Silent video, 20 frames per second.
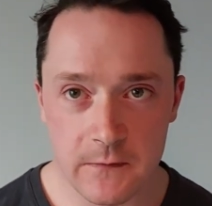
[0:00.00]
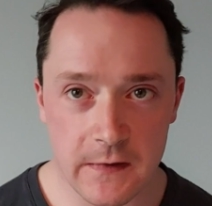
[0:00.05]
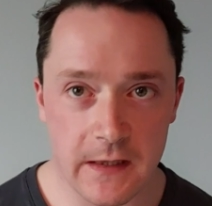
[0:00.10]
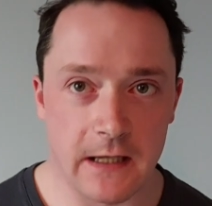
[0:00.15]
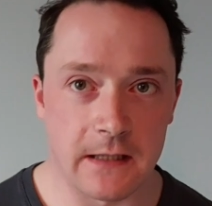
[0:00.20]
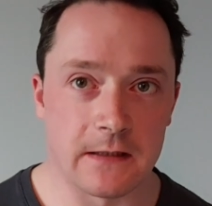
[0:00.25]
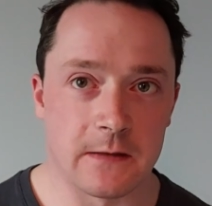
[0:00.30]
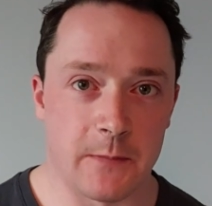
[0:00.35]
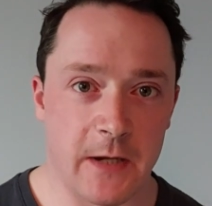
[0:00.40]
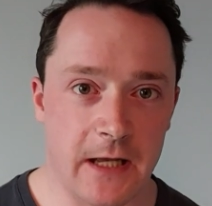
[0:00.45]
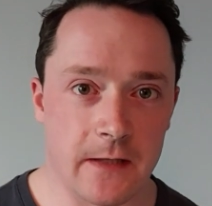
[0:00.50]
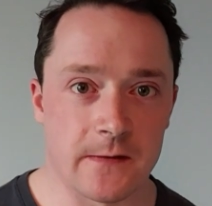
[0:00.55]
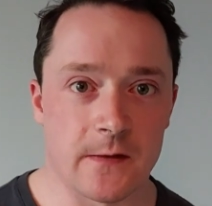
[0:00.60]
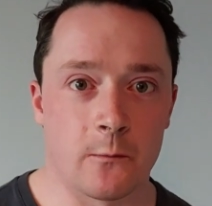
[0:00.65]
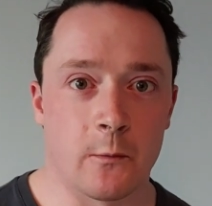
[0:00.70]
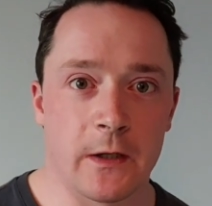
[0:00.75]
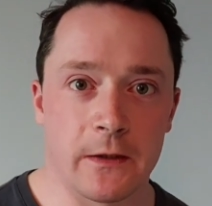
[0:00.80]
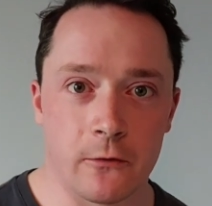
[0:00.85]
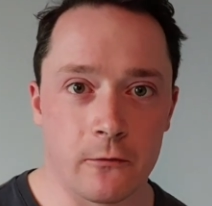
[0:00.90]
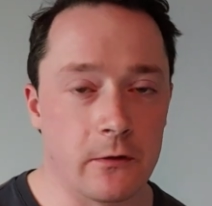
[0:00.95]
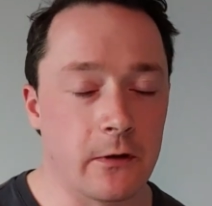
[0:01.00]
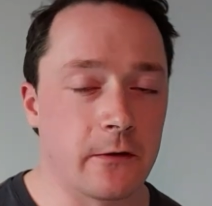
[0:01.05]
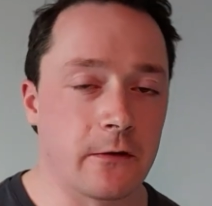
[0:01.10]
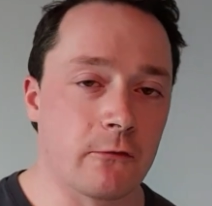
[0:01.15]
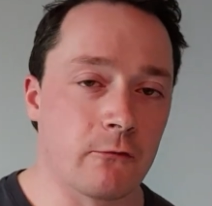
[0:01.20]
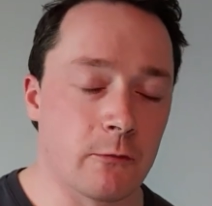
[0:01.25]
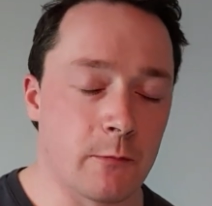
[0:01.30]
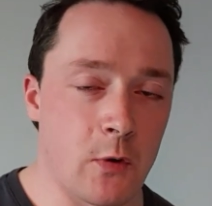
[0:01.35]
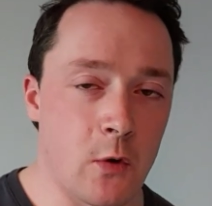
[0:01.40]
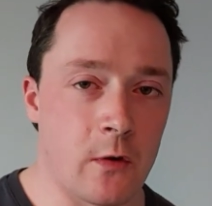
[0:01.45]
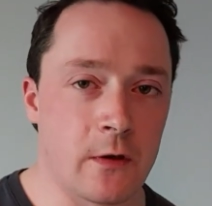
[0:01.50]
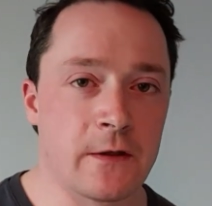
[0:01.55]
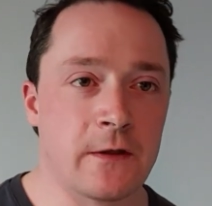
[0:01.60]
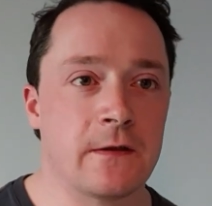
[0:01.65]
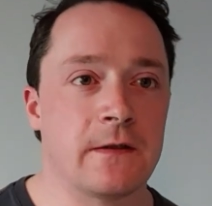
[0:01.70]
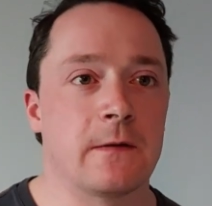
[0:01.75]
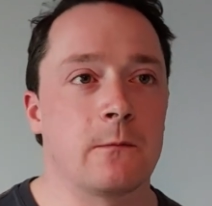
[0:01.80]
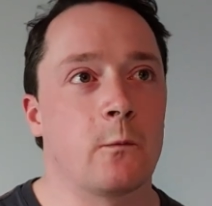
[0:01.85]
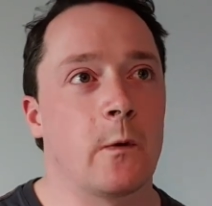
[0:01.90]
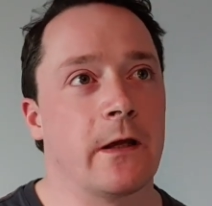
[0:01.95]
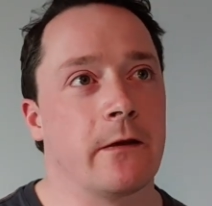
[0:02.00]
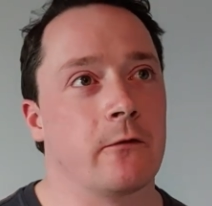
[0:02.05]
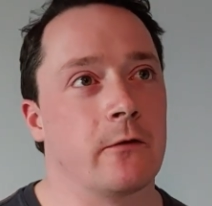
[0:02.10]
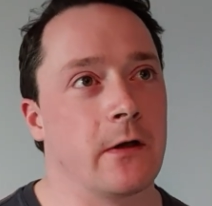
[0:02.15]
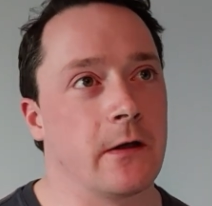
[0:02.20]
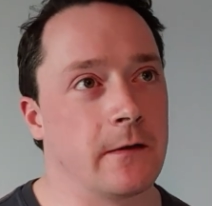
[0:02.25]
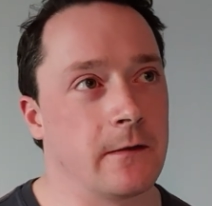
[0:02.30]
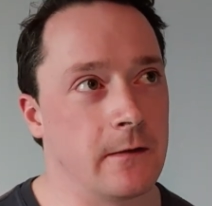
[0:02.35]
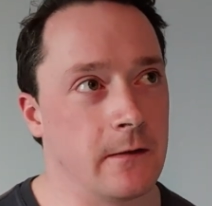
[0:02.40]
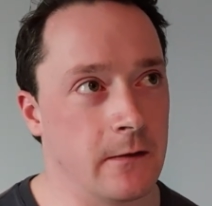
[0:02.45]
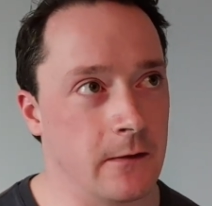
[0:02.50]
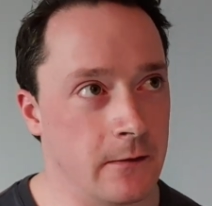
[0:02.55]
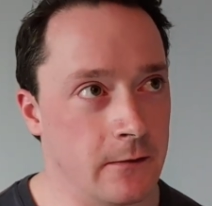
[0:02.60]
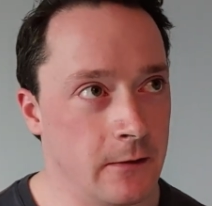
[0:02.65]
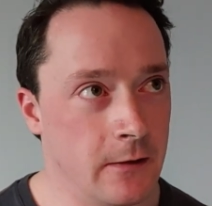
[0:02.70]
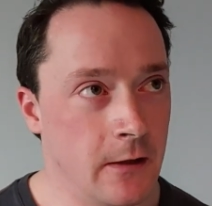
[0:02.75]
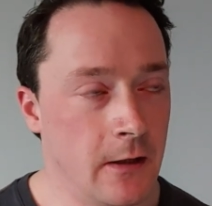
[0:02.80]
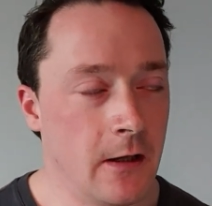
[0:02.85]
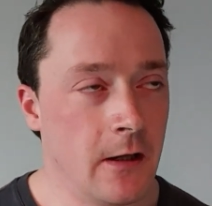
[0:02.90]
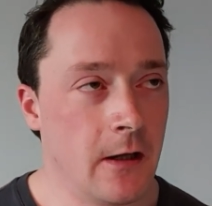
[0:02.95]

That depends on whether or not they're reported and whether or not the